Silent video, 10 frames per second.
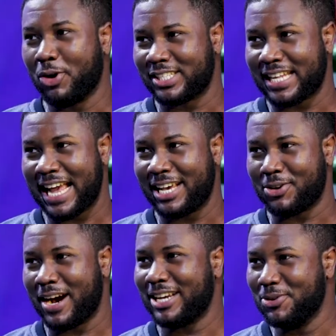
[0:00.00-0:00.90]
plus, like
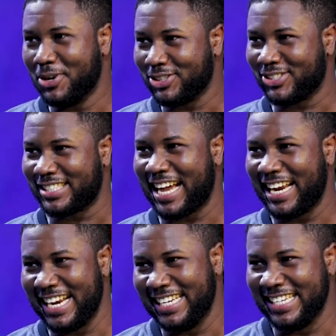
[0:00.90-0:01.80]
you. How do you want to start
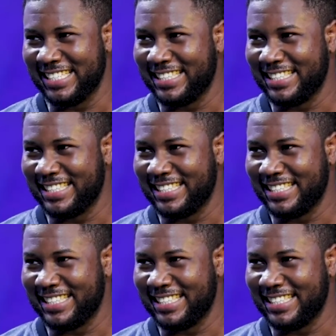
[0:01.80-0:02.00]
learning me?